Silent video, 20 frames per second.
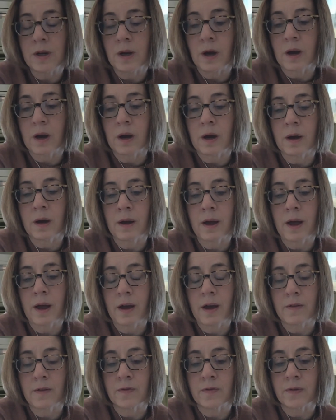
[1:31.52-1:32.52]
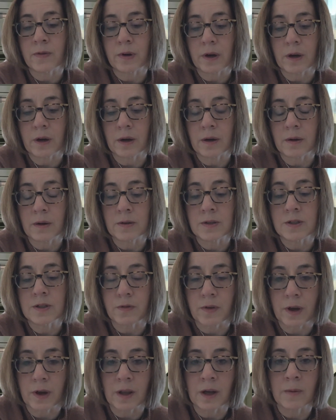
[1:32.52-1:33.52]
uh, have uh,
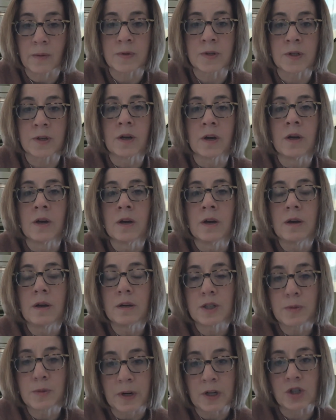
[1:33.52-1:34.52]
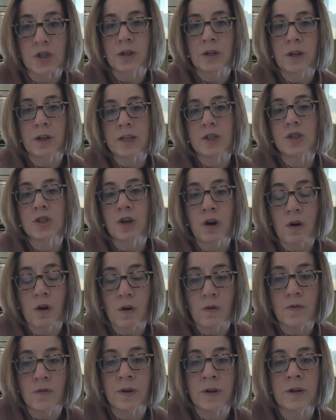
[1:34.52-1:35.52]
developed specialized
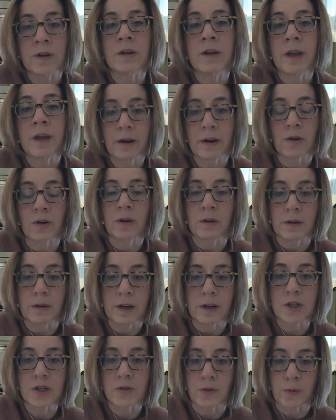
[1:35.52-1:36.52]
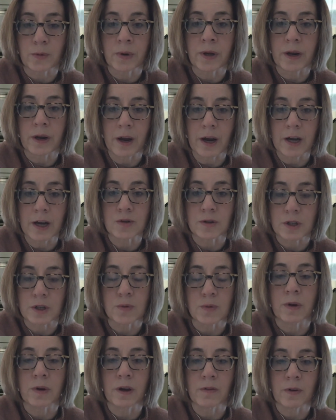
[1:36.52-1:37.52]
COVID care clinics for pediatrics.
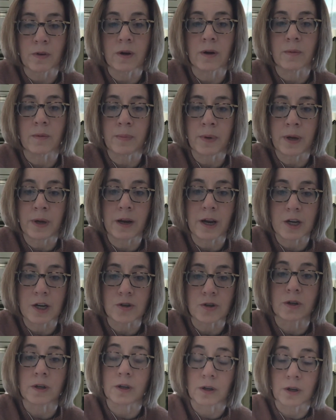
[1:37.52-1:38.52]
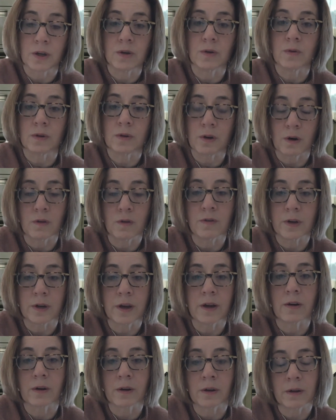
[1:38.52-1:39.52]
We have a pediatric acute COVID
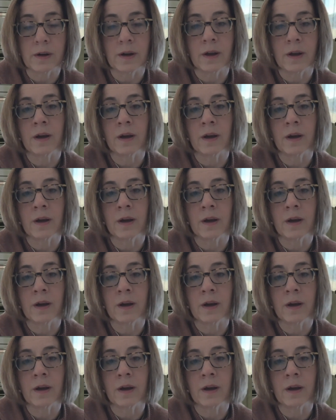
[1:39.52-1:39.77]
care clinic.